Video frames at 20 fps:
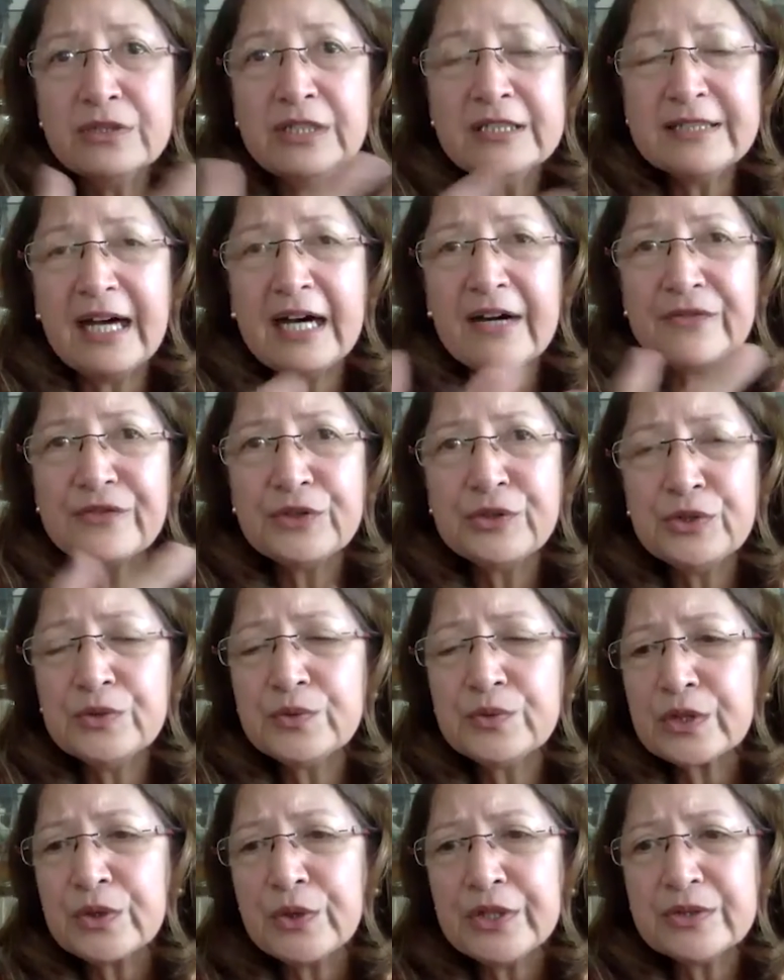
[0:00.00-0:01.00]
This
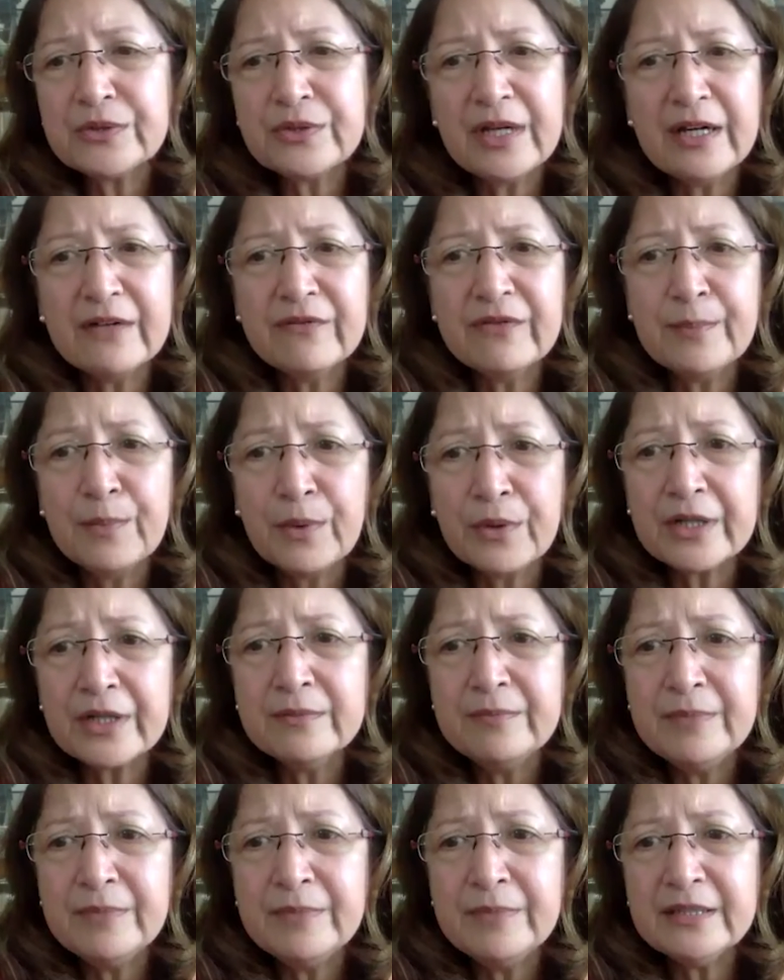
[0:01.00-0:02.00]
afternoon, we're going to have a
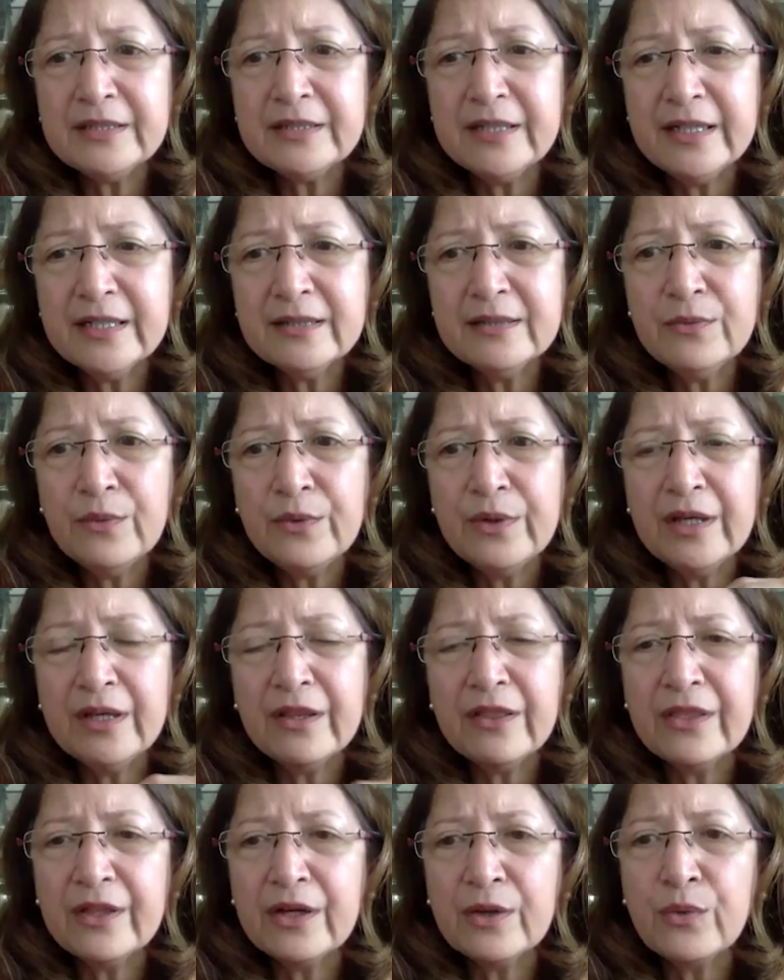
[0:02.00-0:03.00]
board meeting
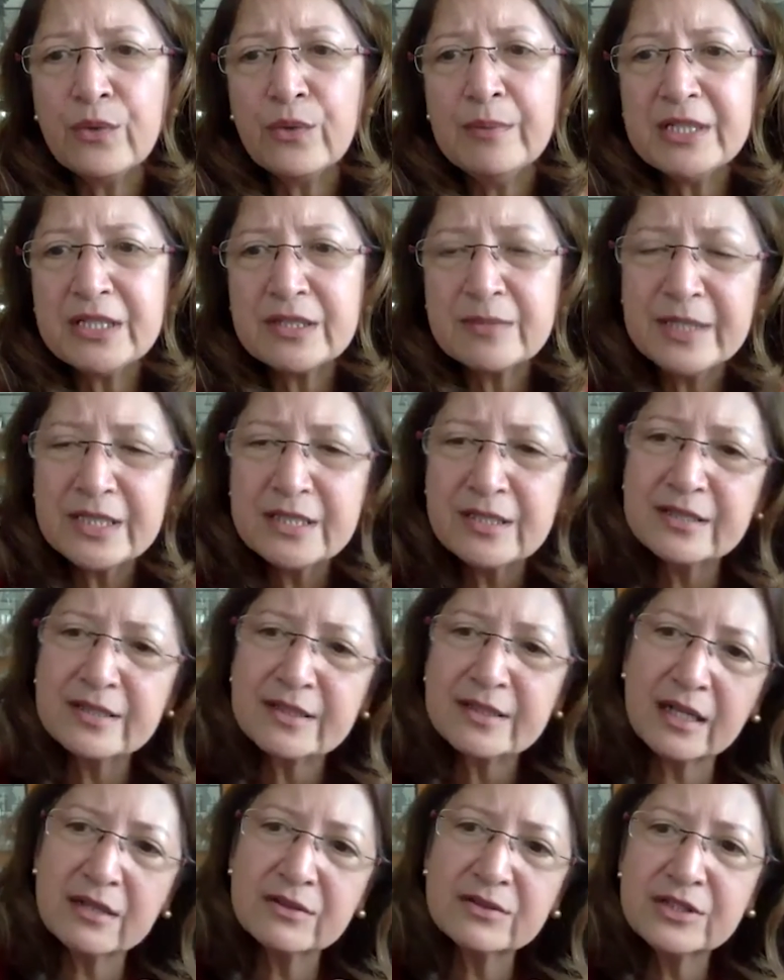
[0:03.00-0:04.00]
with the Women's
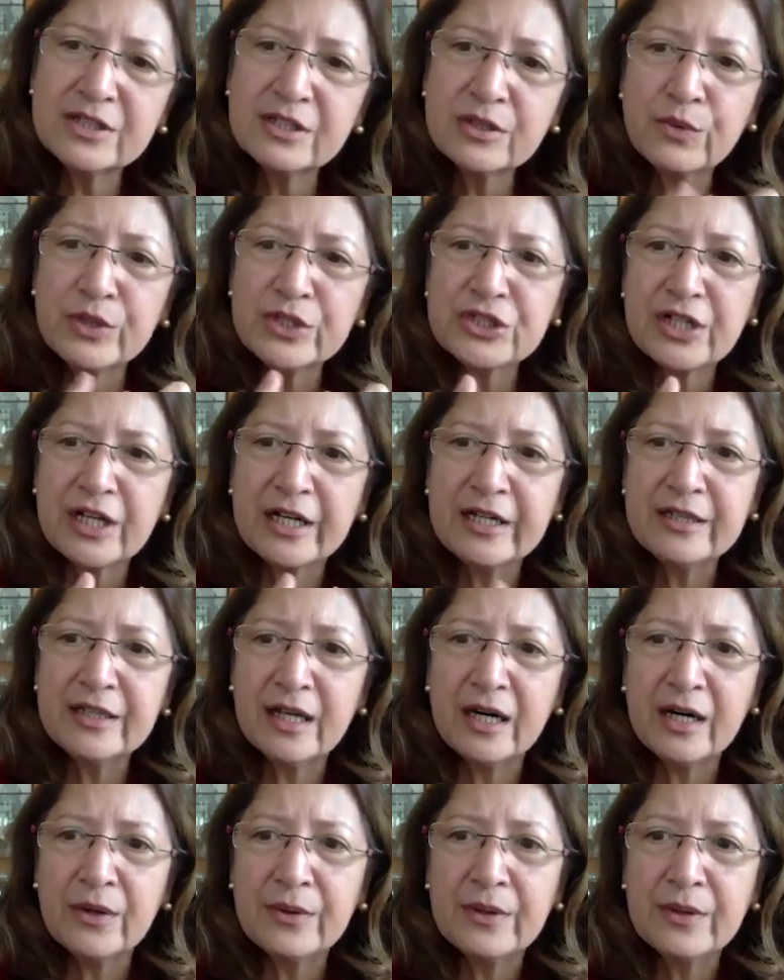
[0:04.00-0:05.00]
Business Council, which I
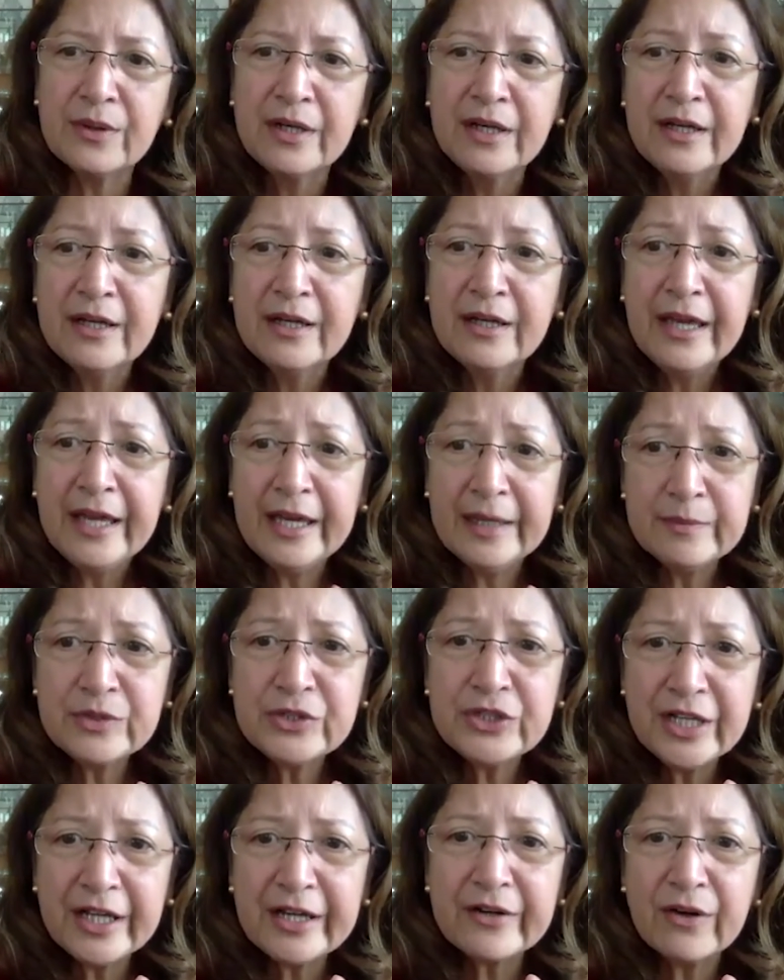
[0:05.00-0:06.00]
now am
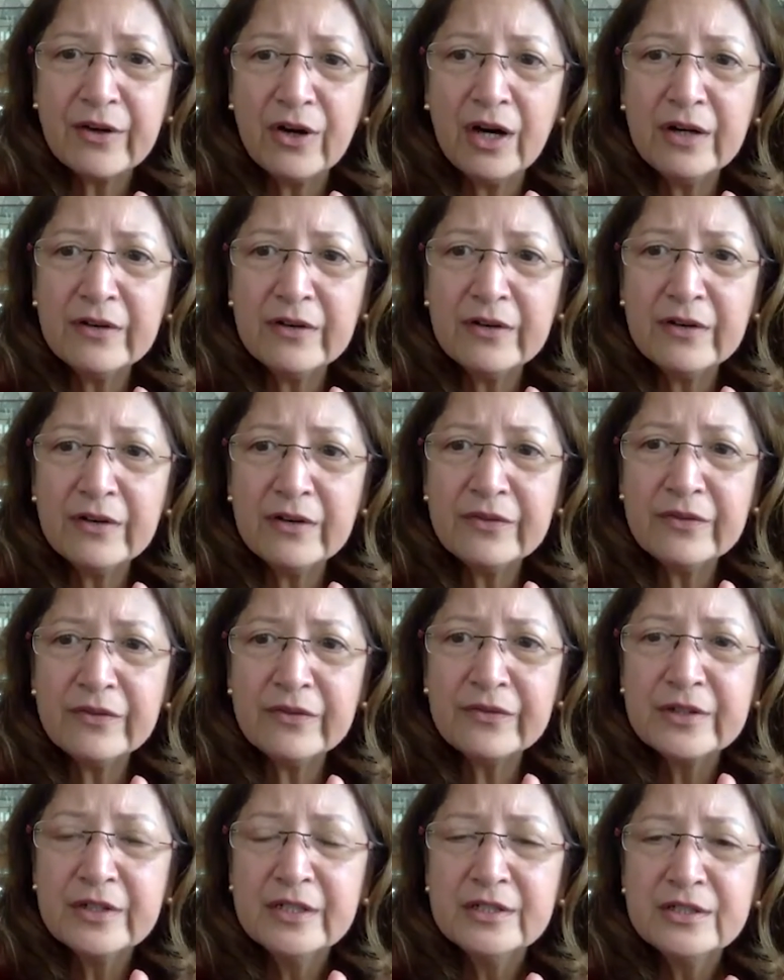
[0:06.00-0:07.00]
chair of,
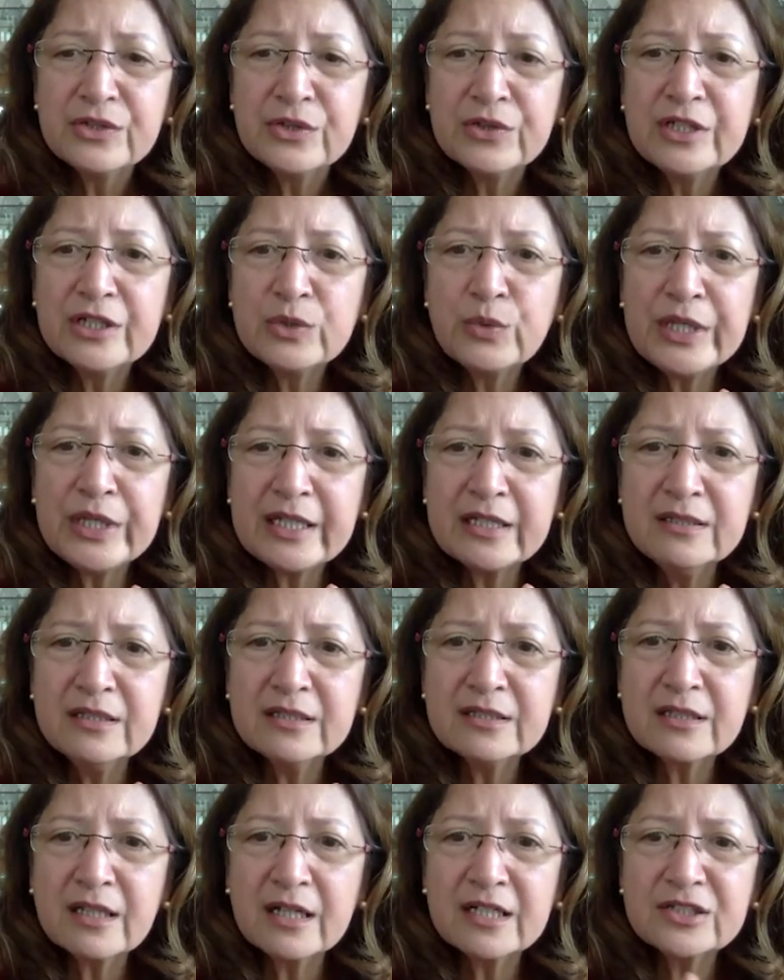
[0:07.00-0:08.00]
so that we can
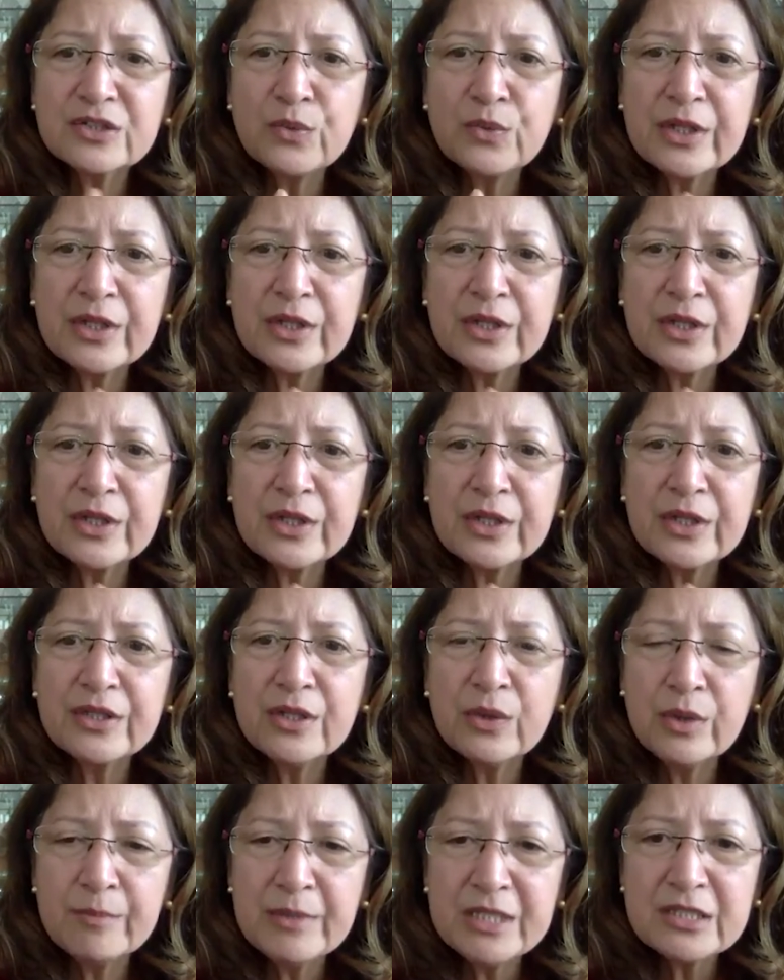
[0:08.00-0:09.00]
discuss what the
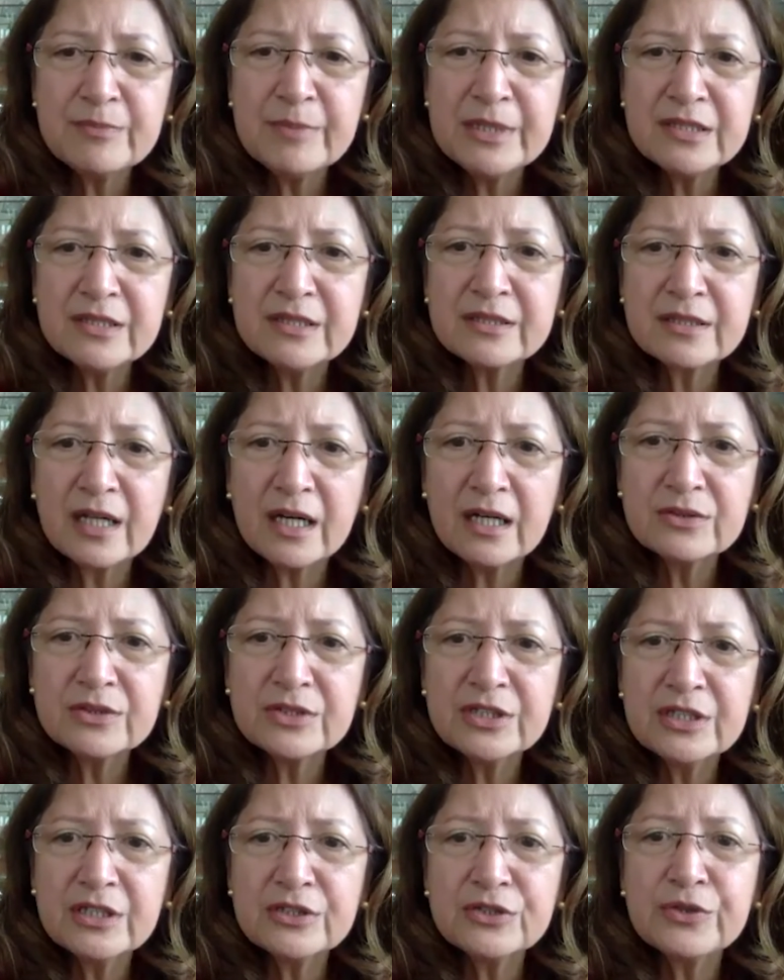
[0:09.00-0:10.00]
Women's Business
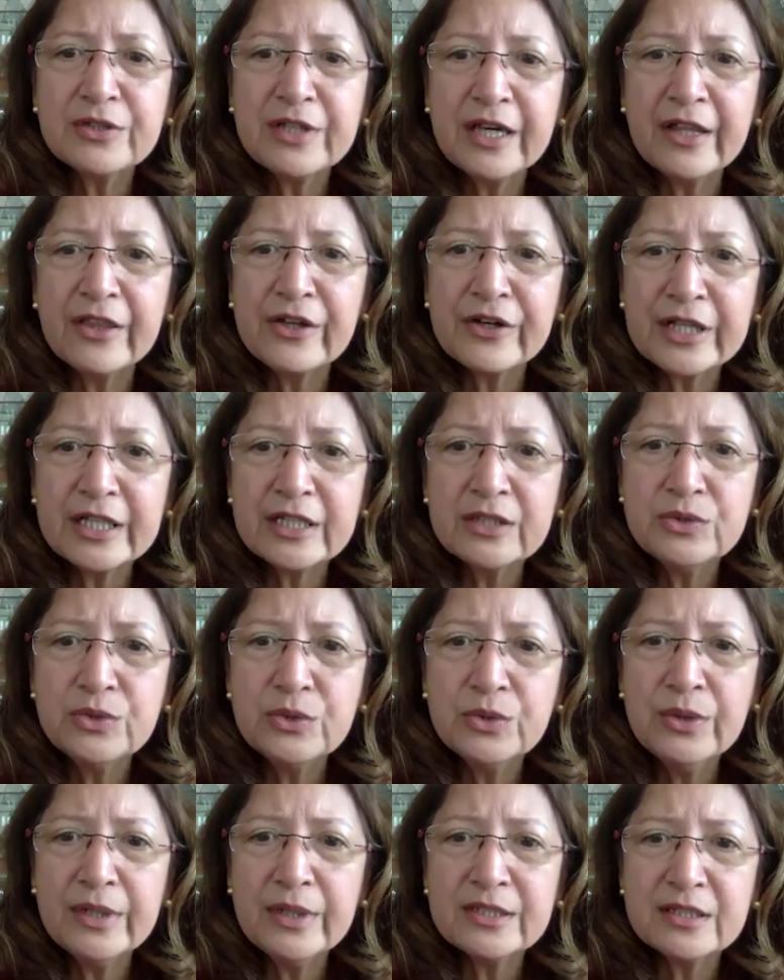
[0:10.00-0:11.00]
Council together can
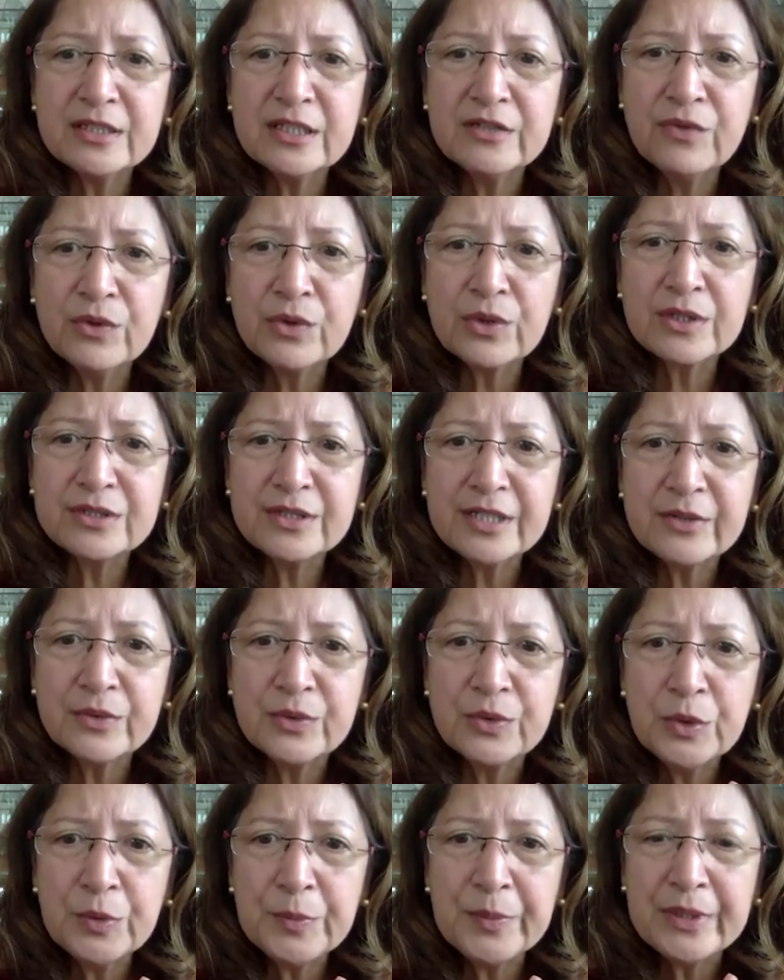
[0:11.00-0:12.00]
do as an advocacy
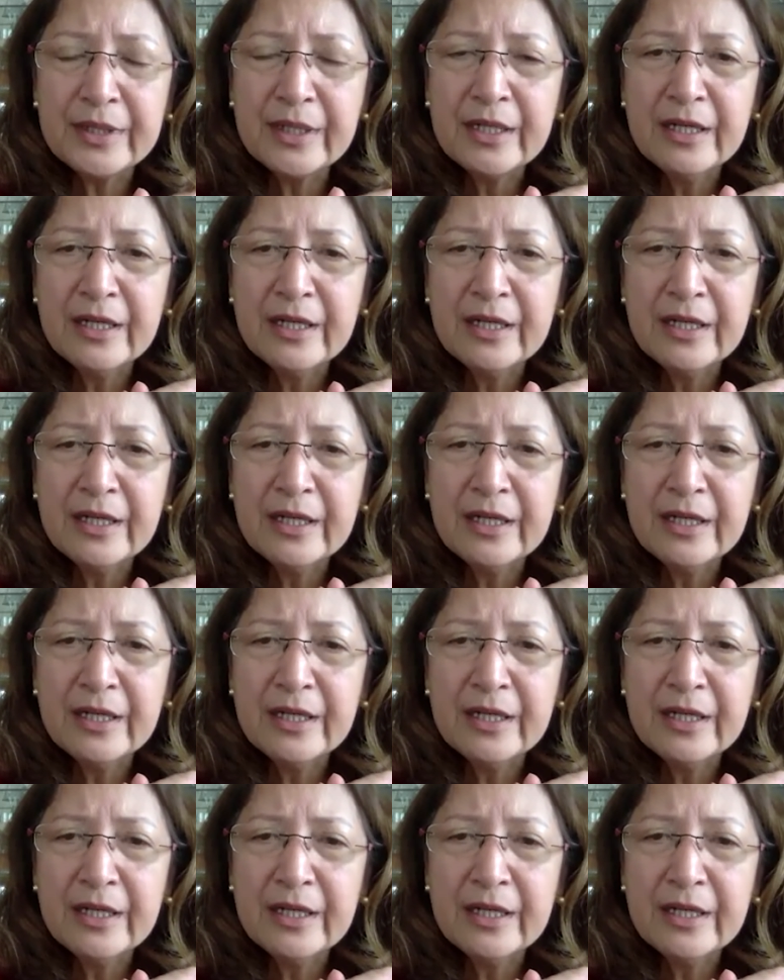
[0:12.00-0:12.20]
group